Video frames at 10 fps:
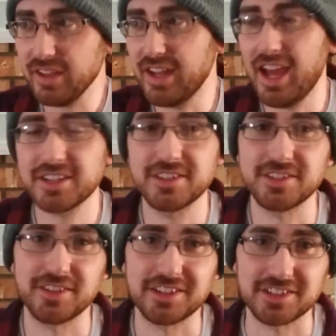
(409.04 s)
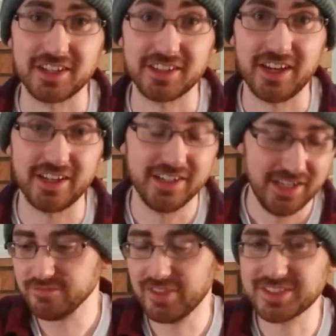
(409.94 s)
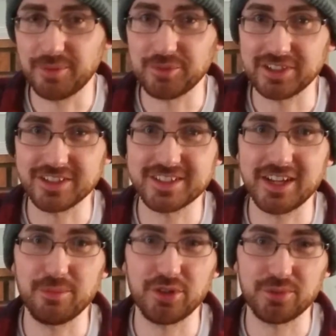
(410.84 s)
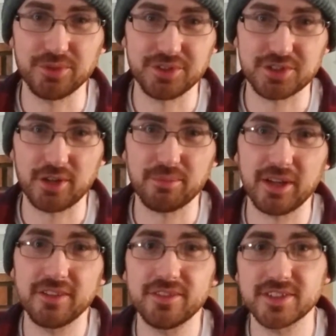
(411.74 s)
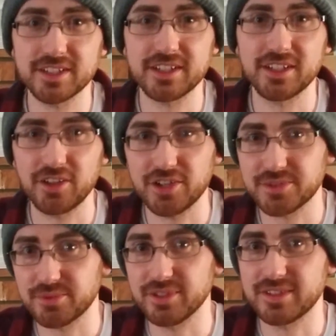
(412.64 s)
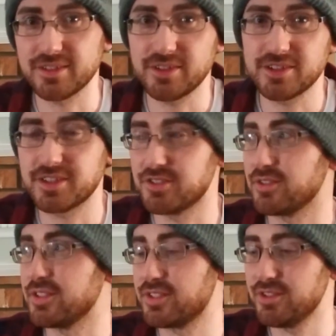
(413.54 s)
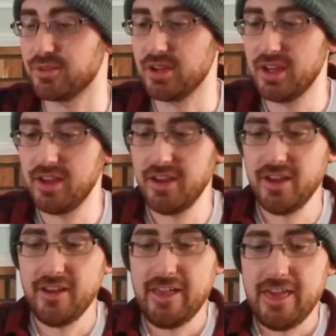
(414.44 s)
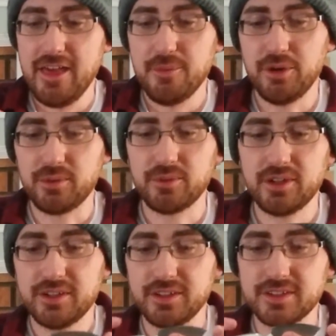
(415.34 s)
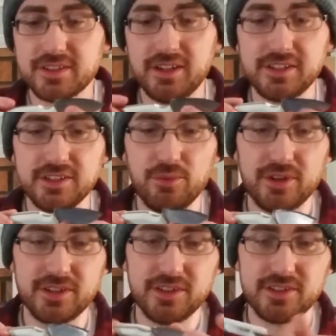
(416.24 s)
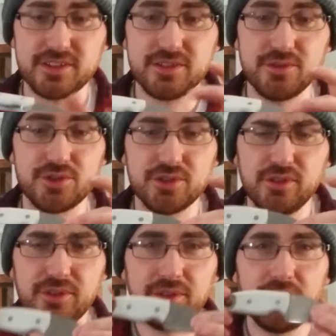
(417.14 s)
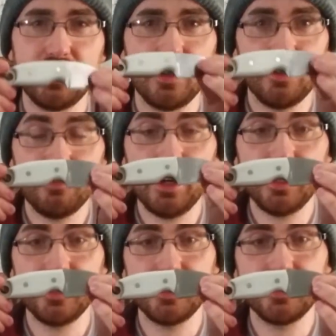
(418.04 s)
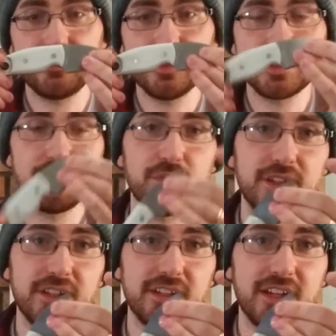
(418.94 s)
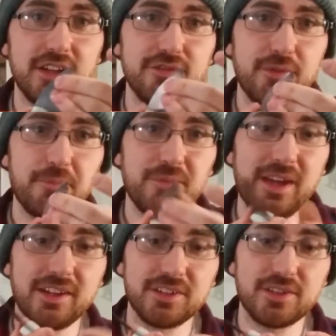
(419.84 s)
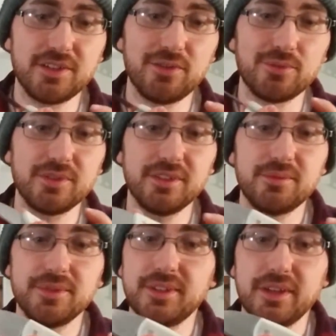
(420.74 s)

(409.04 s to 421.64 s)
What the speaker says: and axes and things like that. There's something to say about a really sharp knife is it can cause really serious injuries too. But regardless, I did wanted to show you my first completed knife, and it turned out really, really